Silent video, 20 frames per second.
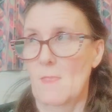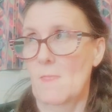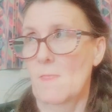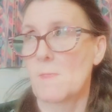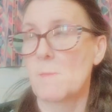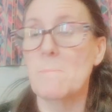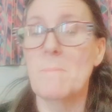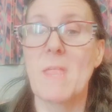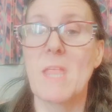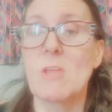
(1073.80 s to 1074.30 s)

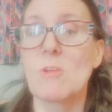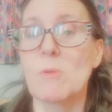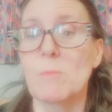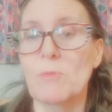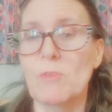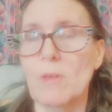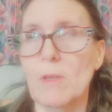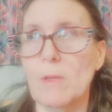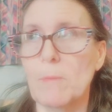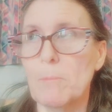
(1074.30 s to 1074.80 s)
than
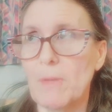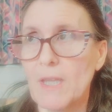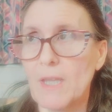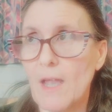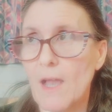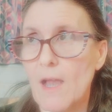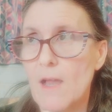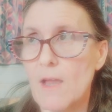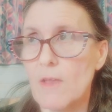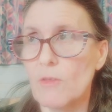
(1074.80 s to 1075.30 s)
bankruptcy,
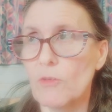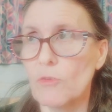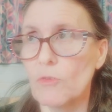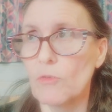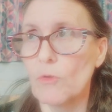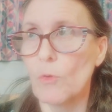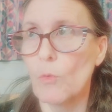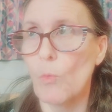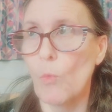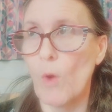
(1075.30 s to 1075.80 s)

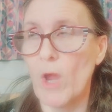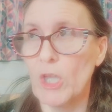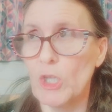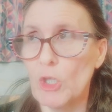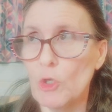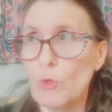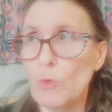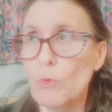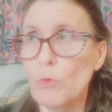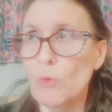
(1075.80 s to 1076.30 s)
because when
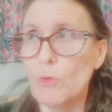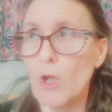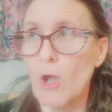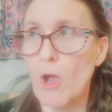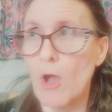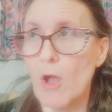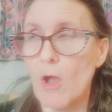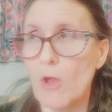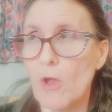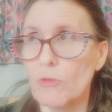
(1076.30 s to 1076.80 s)
you
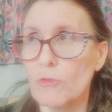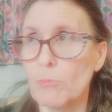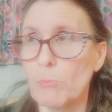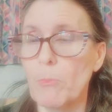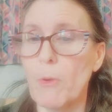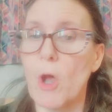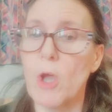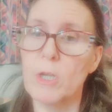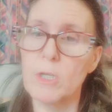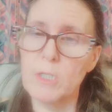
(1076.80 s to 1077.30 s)
cause
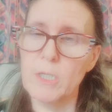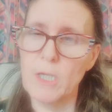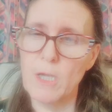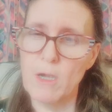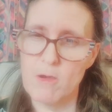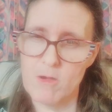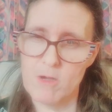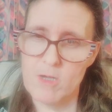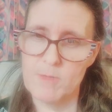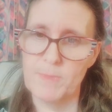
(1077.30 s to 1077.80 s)
bodily
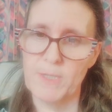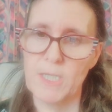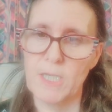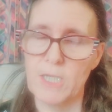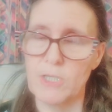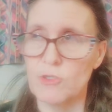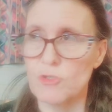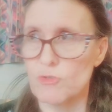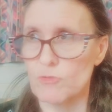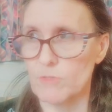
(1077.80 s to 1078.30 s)
harm and
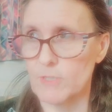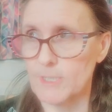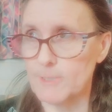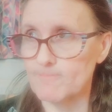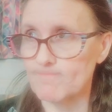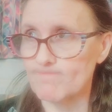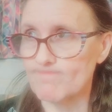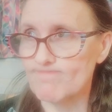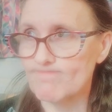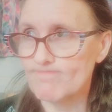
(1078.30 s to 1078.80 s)
injury
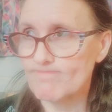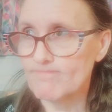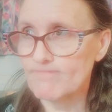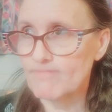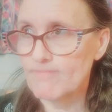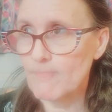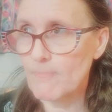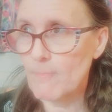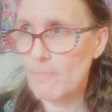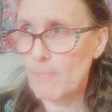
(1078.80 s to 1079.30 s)

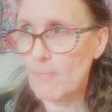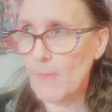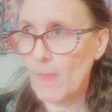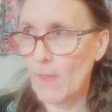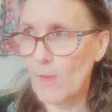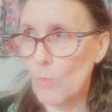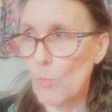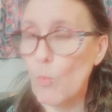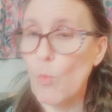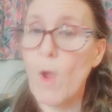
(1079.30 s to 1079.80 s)

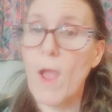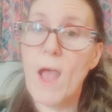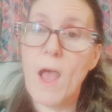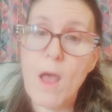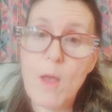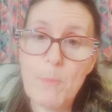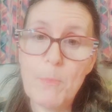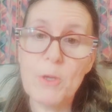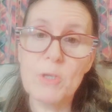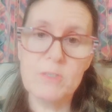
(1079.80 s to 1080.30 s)

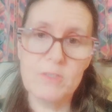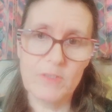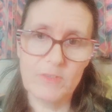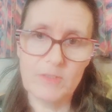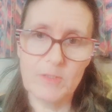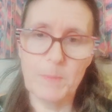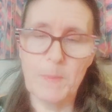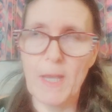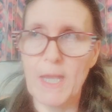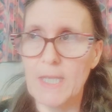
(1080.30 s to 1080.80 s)
while
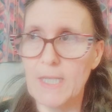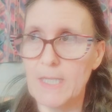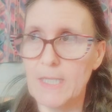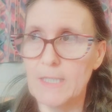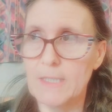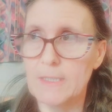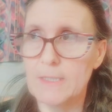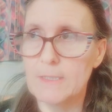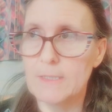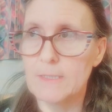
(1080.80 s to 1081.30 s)

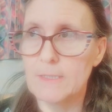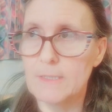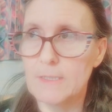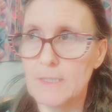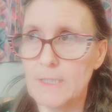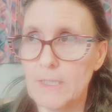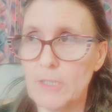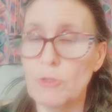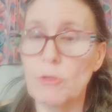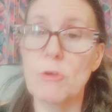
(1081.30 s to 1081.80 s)
participating
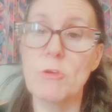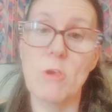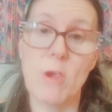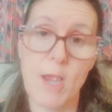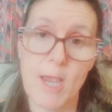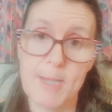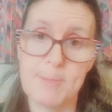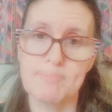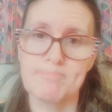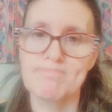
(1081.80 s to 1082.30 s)
in
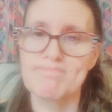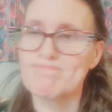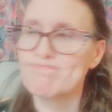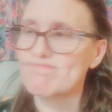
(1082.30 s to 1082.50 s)
crime,